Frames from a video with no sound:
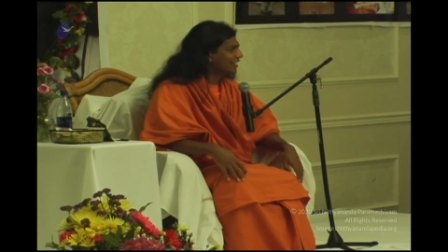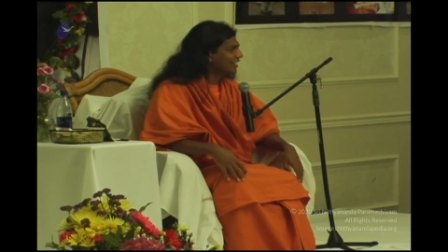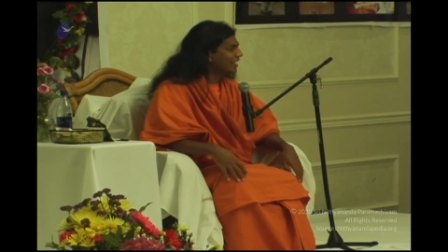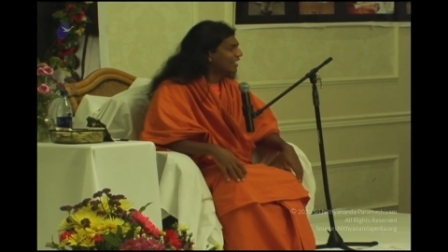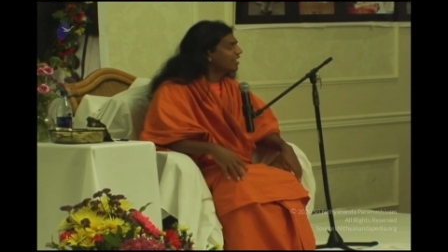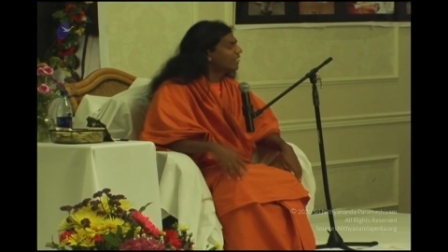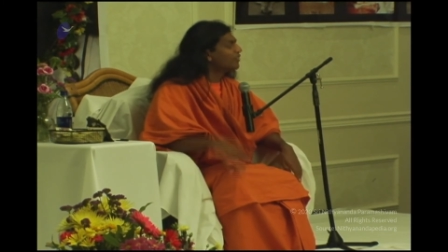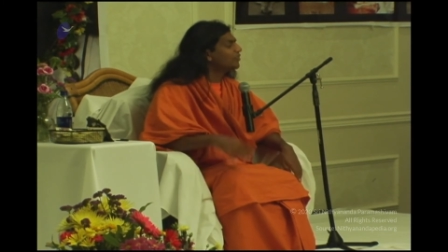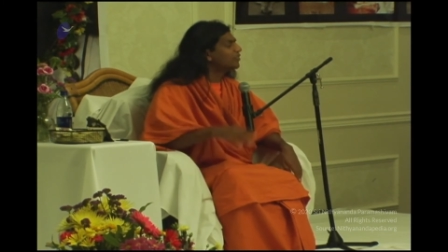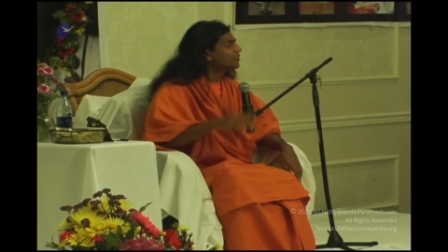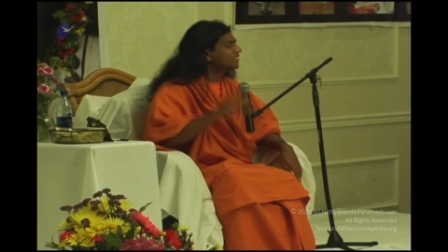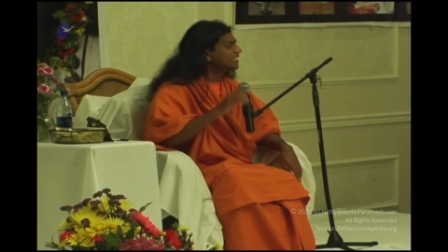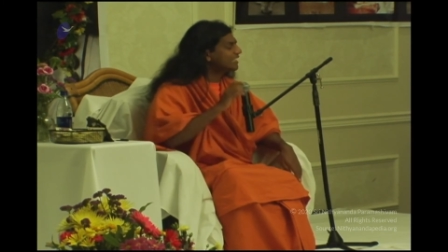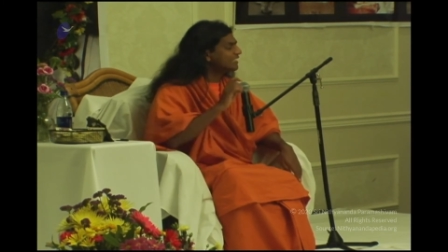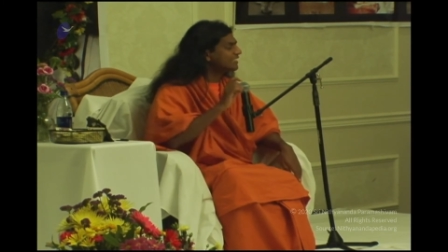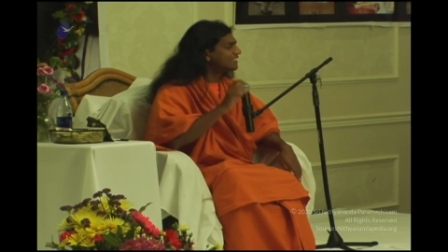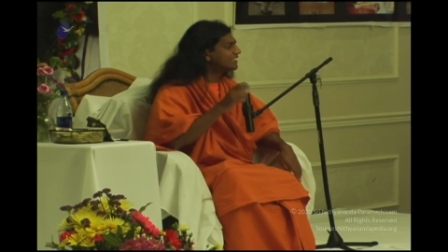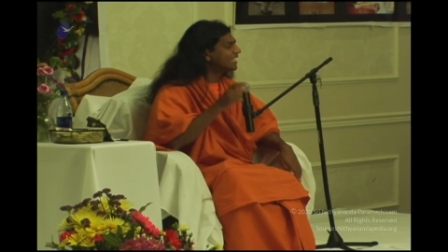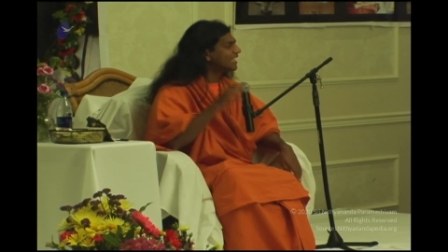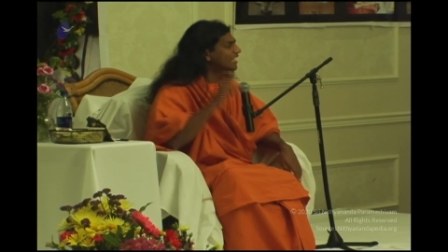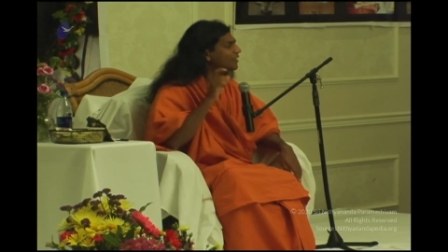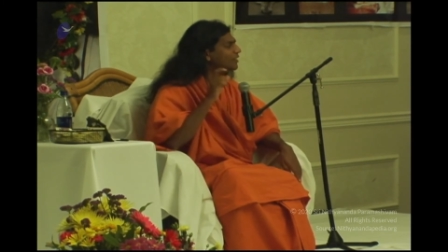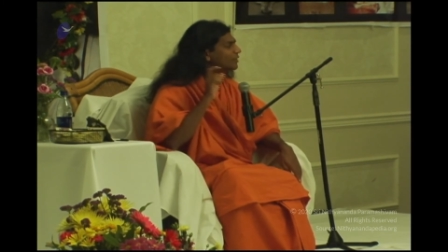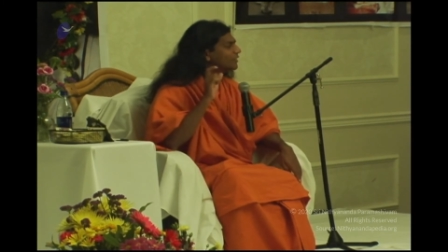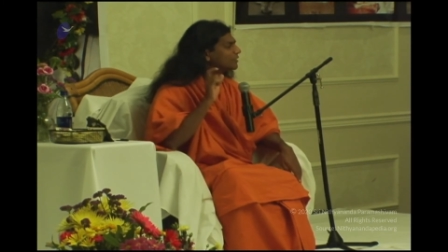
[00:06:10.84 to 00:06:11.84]
If you just
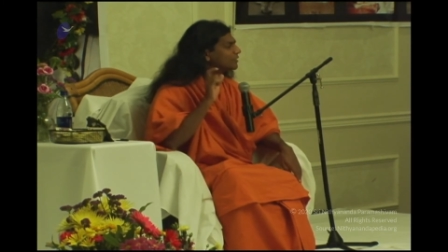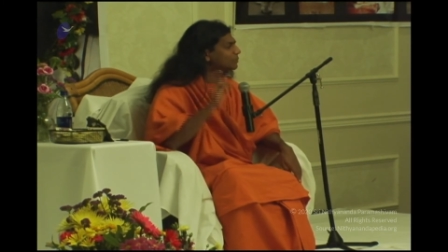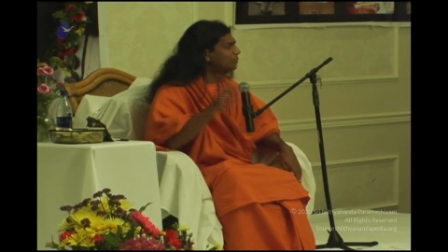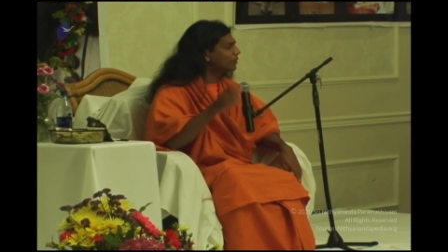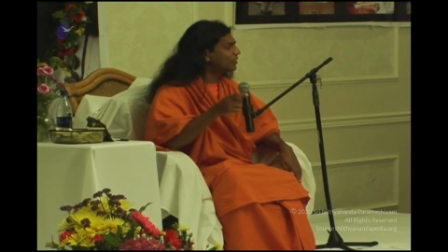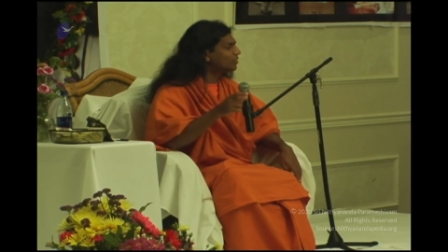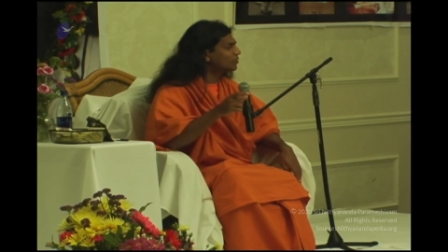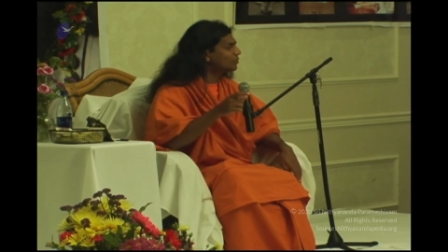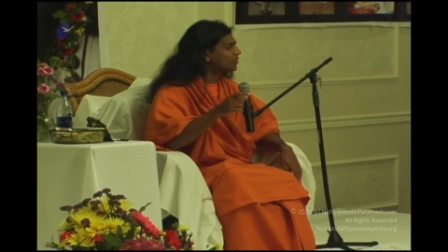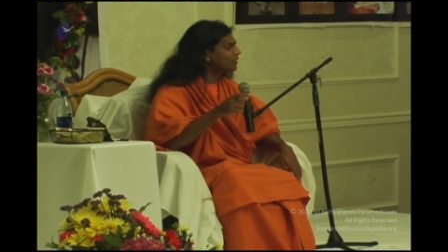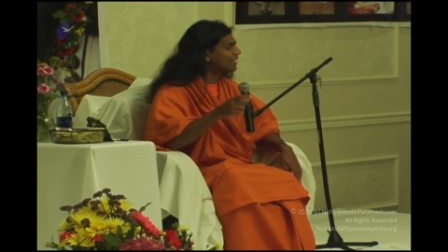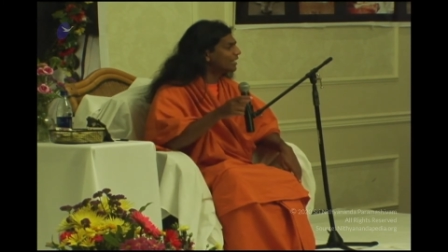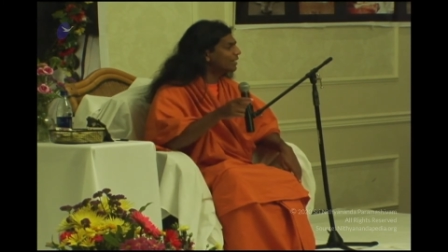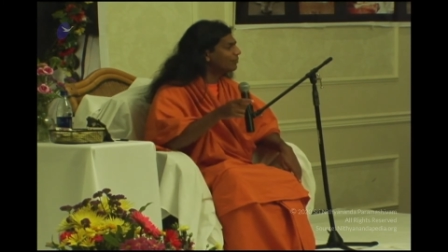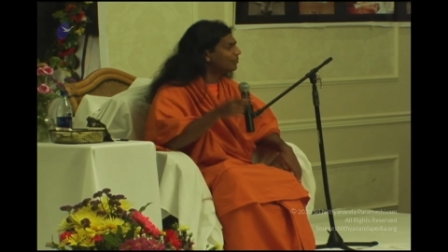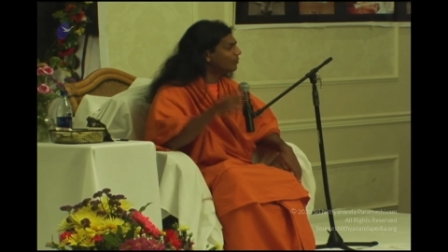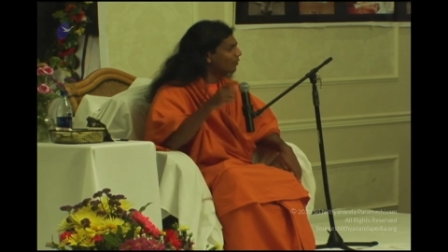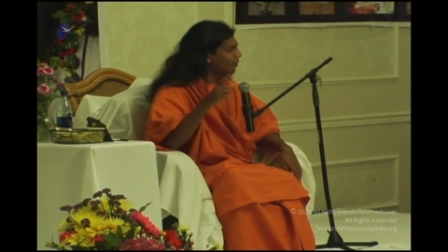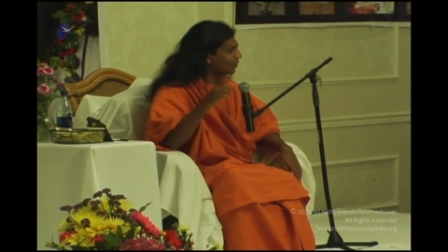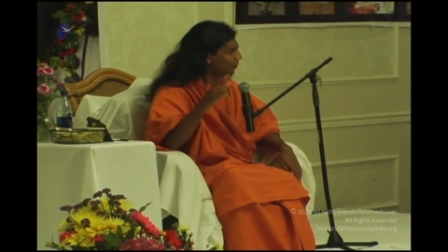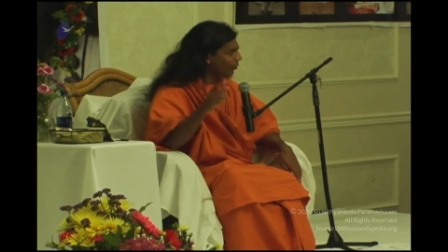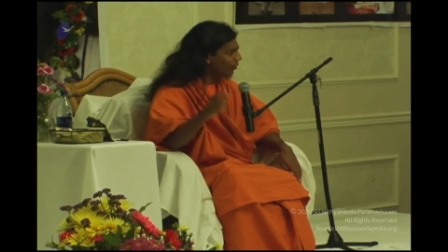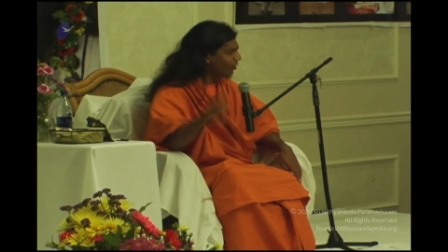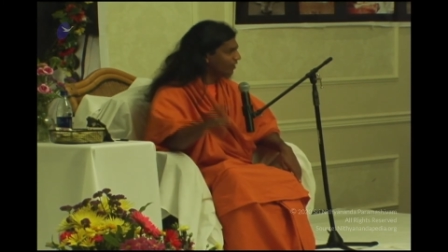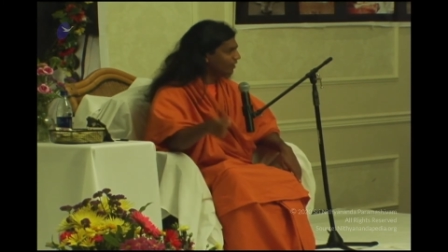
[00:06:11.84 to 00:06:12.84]
tell your spiritual name, your
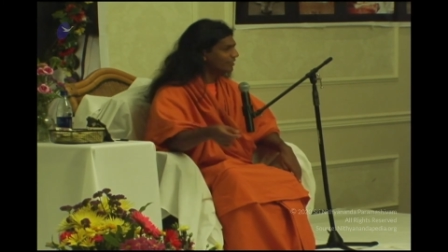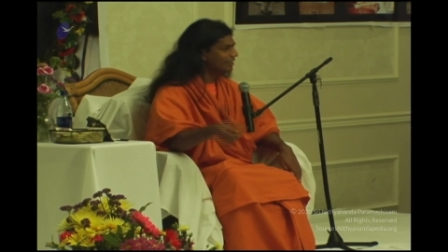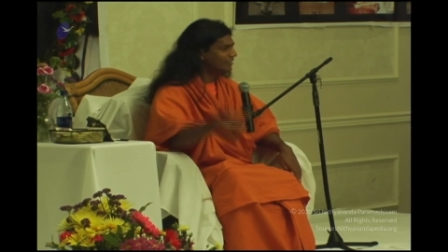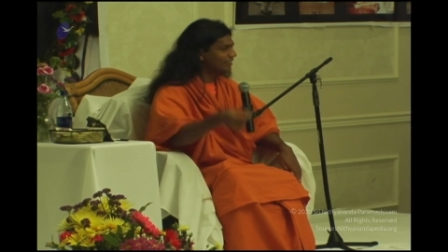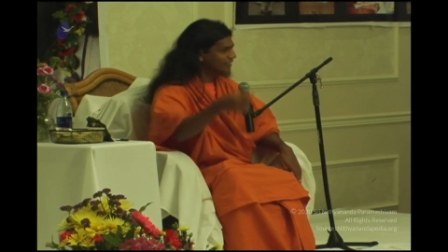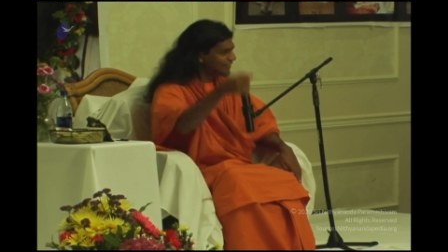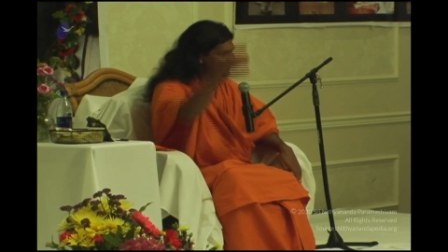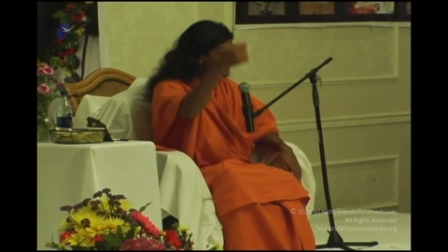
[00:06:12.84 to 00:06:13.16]
whole